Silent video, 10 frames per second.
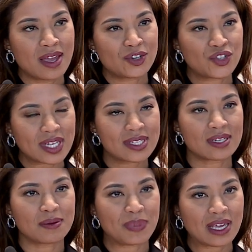
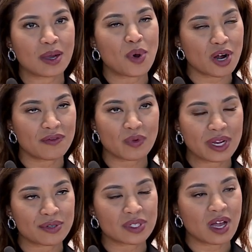just being a part of the
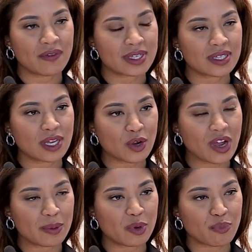Raiders is obviously an
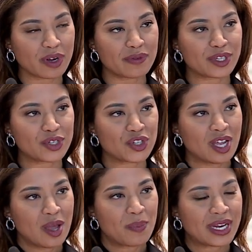incredible privilege,
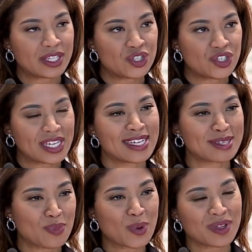but it's just as
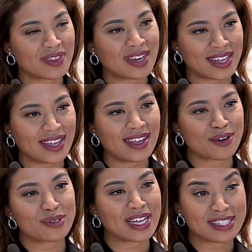important that he
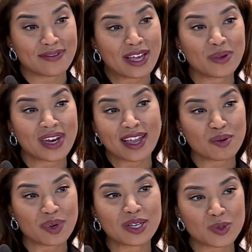understands the value that I
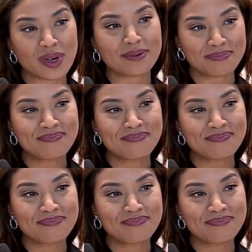could bring as well.